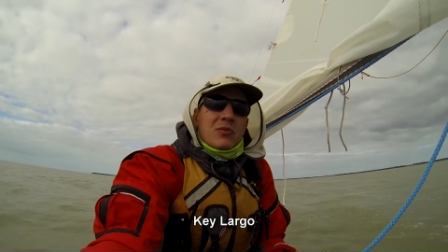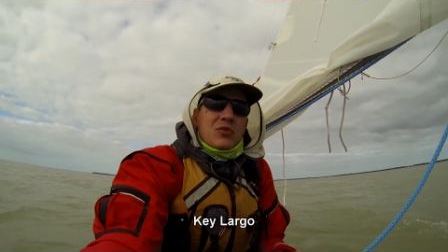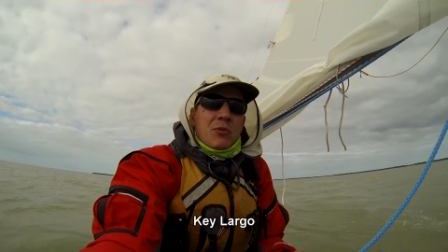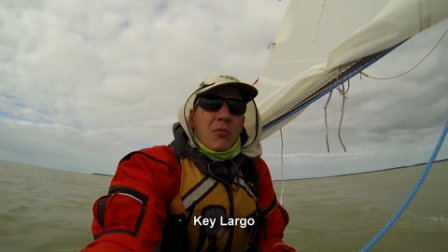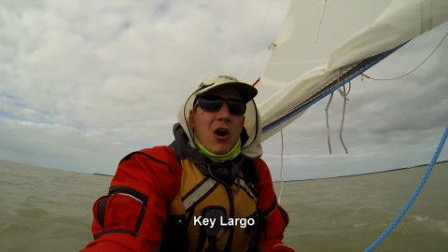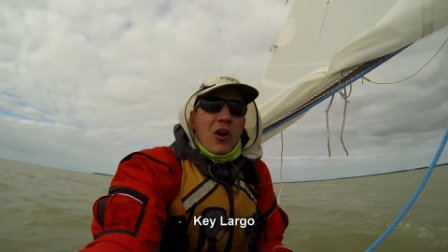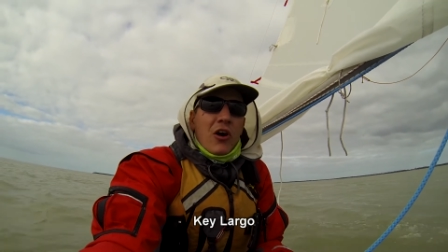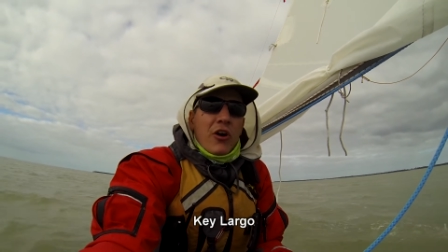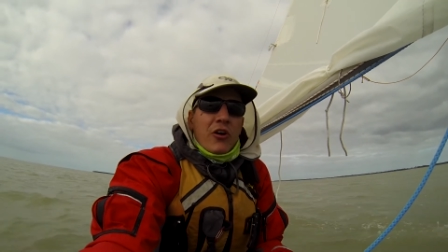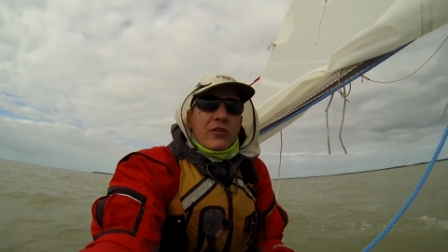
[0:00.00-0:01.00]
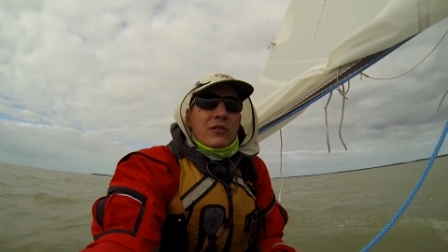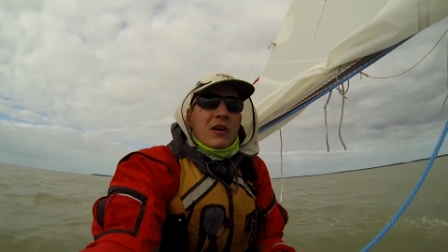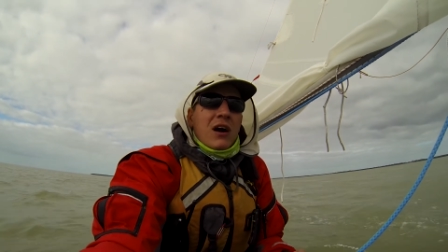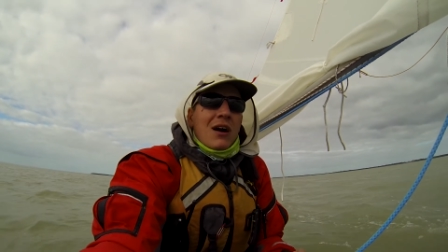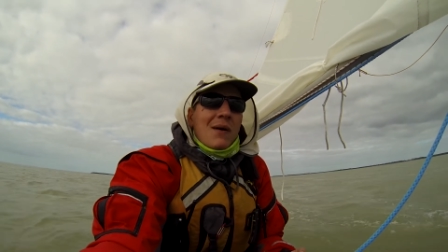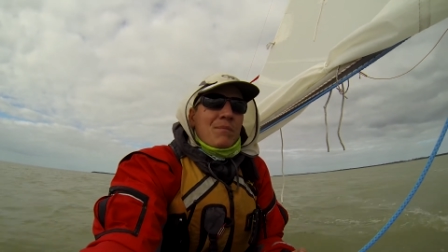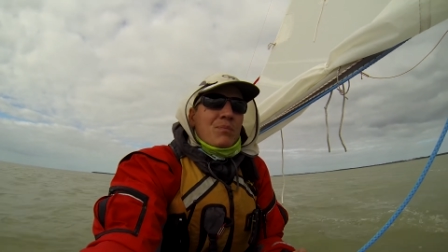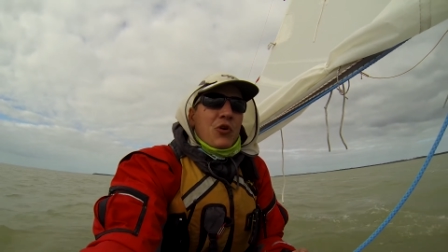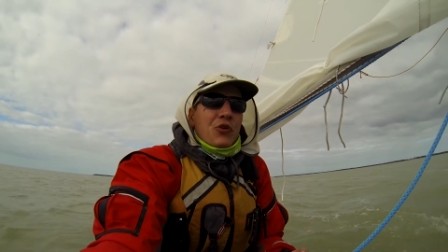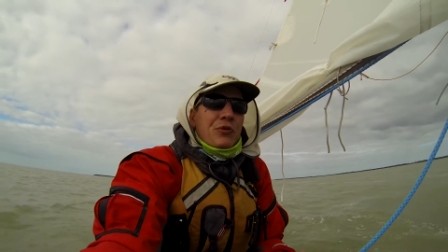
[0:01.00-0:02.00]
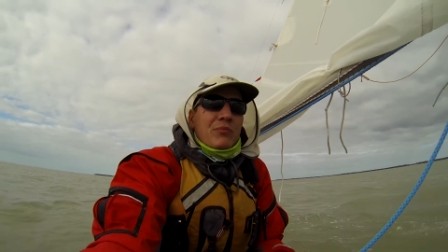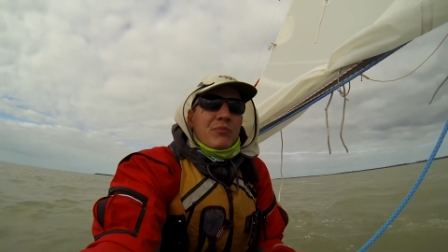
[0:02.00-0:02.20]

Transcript: tomorrow, early,